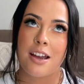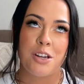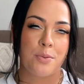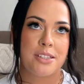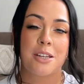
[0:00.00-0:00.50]
I
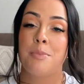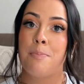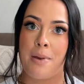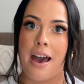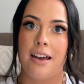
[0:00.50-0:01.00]
know it's going to be
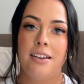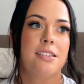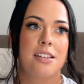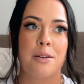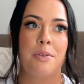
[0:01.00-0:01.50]
bad,
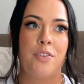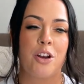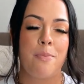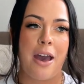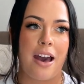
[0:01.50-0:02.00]
it's going to be
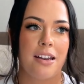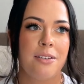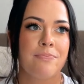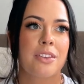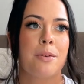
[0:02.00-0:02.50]
very bad
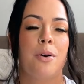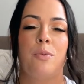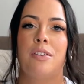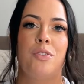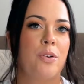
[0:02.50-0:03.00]
but
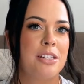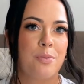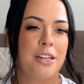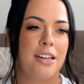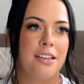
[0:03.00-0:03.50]
we have no idea
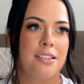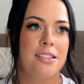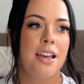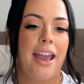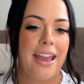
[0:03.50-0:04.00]
what it is.